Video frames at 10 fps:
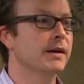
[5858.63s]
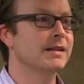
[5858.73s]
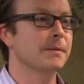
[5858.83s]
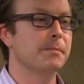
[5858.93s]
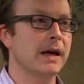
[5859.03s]

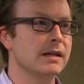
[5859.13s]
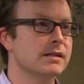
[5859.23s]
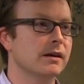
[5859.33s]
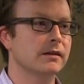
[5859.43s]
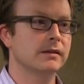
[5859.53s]
it
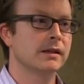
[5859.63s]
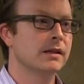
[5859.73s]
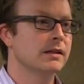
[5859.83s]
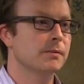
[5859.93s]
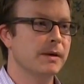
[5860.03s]
depends on
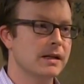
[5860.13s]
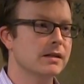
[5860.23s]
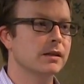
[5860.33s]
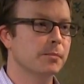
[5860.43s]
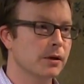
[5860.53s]

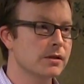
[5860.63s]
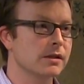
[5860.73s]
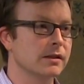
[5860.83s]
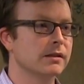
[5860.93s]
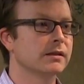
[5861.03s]
the
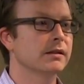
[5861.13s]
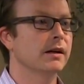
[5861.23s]
person.